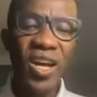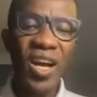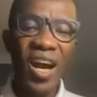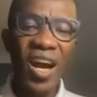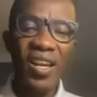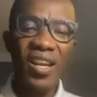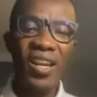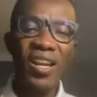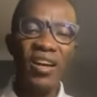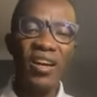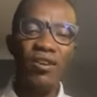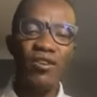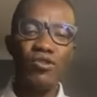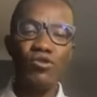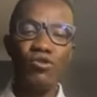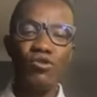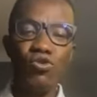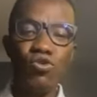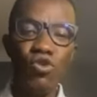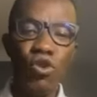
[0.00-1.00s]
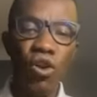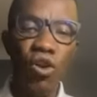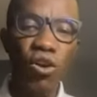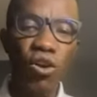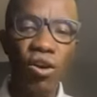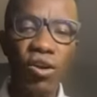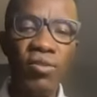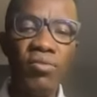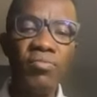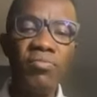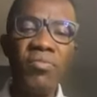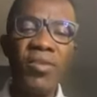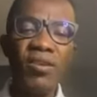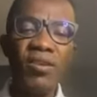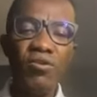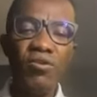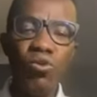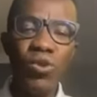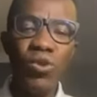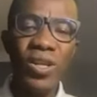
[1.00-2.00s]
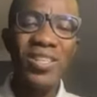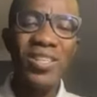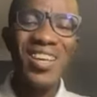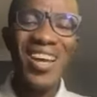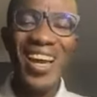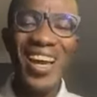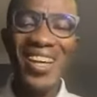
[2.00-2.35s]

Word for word: and let us run with